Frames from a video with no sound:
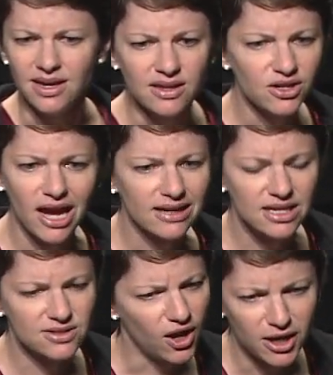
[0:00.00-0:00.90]
They're not going
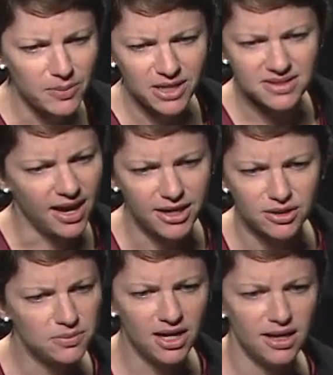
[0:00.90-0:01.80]
to talk about
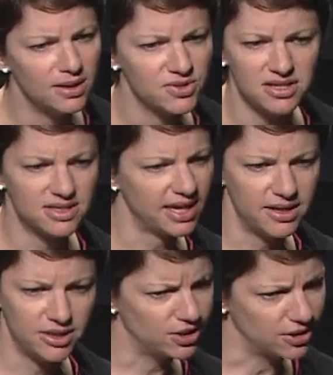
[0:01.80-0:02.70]
tiger moms and
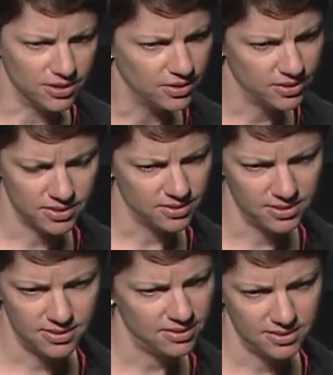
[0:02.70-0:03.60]
tenure.
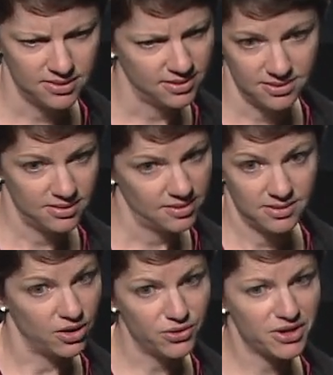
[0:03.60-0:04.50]

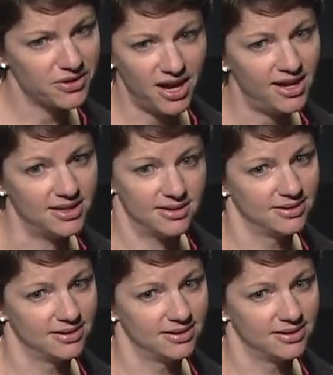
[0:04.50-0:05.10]
No, they're not.